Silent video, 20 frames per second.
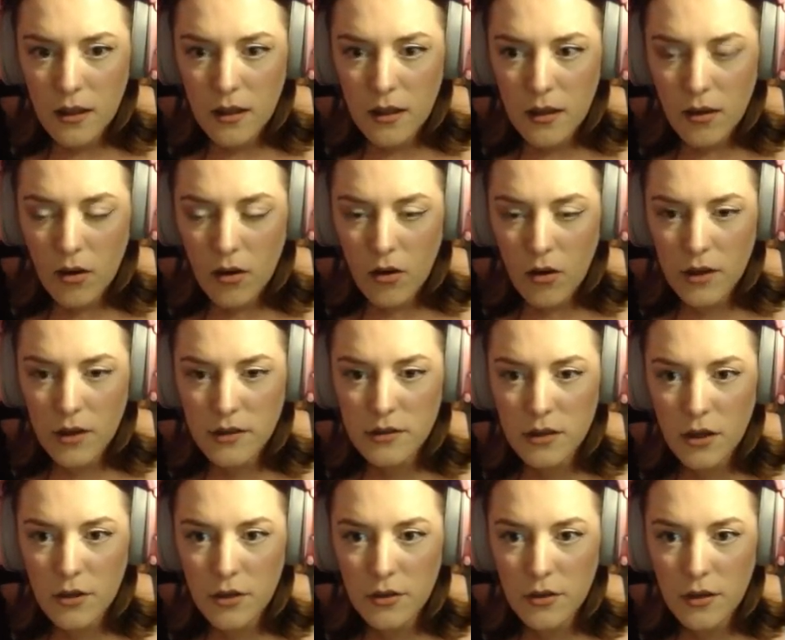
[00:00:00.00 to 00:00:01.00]
I
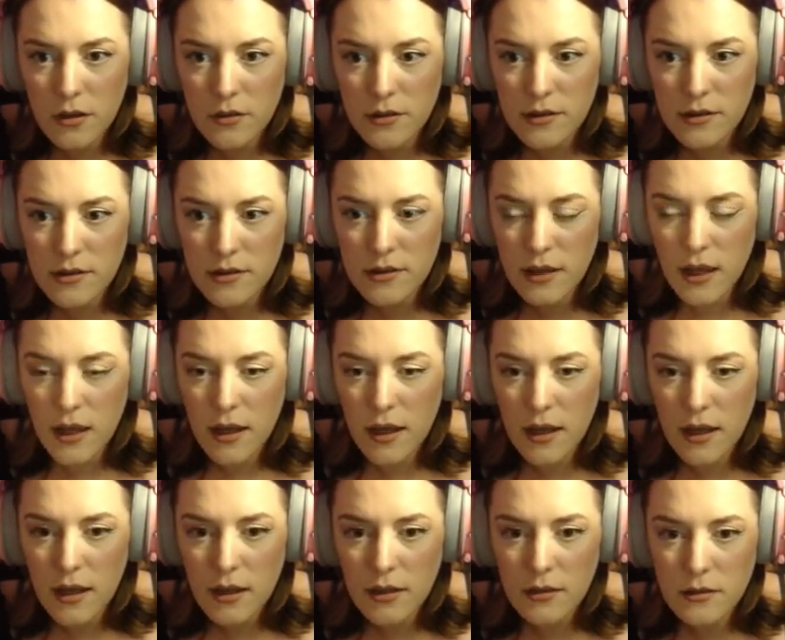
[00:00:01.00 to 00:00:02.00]
don't
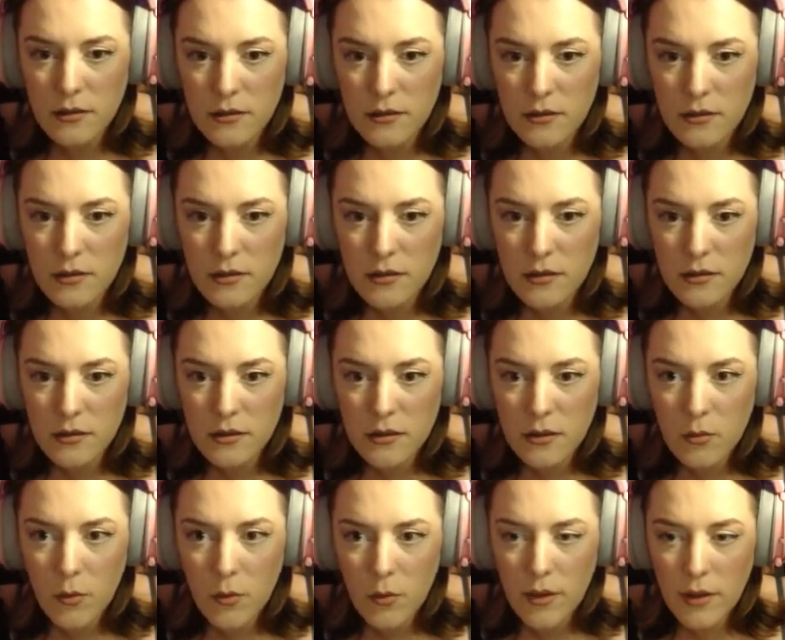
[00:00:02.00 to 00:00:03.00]
understand.
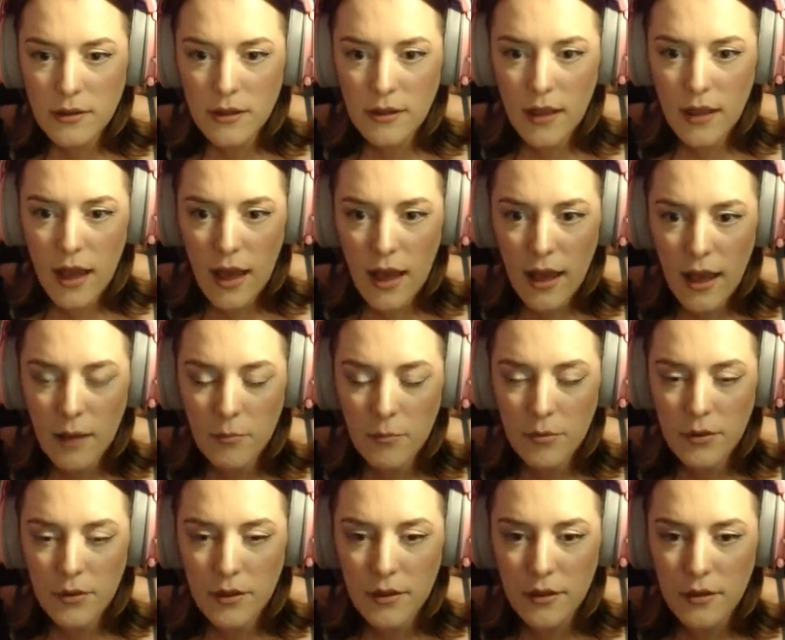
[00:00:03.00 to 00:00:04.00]
When did that
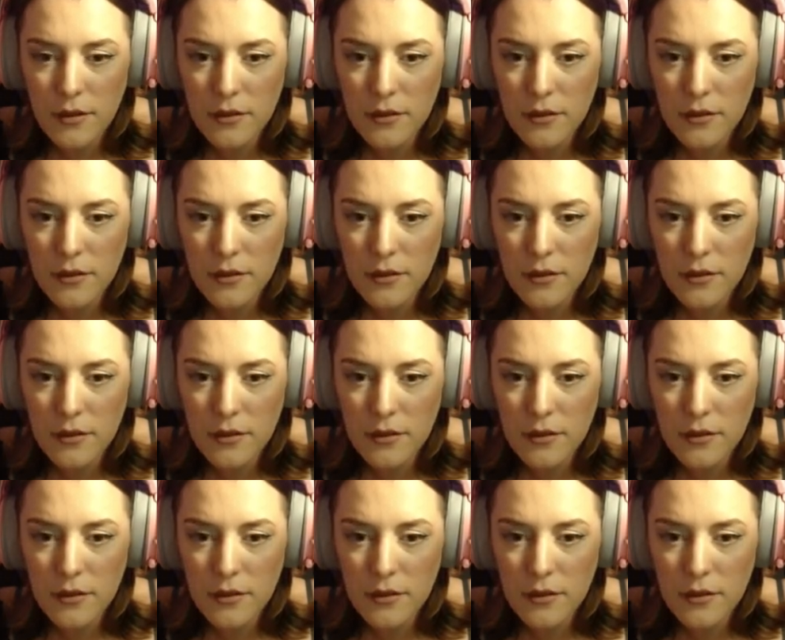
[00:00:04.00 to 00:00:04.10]
happen?